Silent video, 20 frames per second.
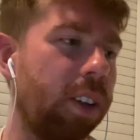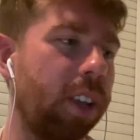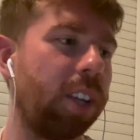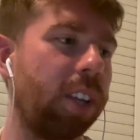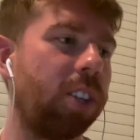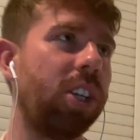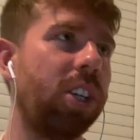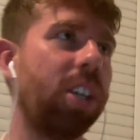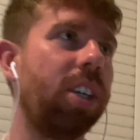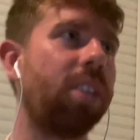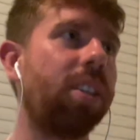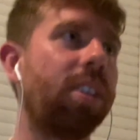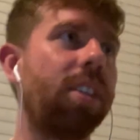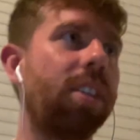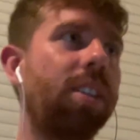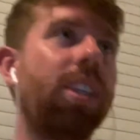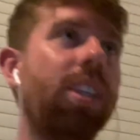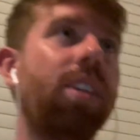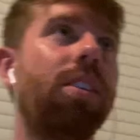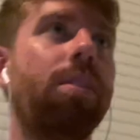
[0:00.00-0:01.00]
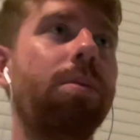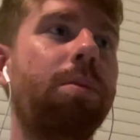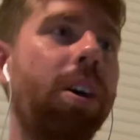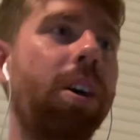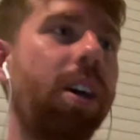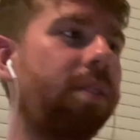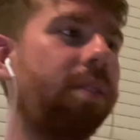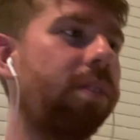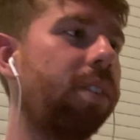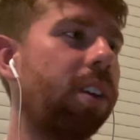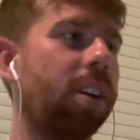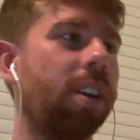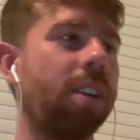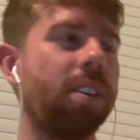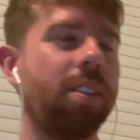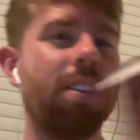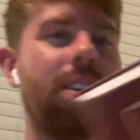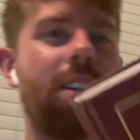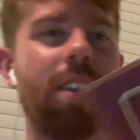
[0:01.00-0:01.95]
Like Jesus is the Word of God.